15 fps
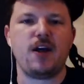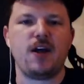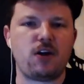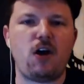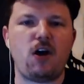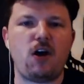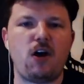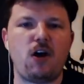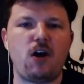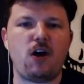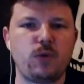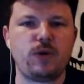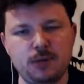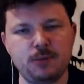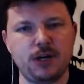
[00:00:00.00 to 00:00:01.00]
They're all
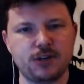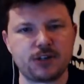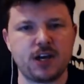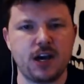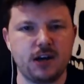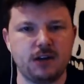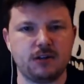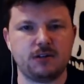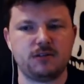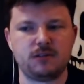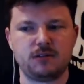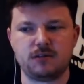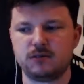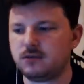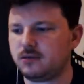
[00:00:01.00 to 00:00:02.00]
28 millimeter
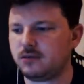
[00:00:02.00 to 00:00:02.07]
scale.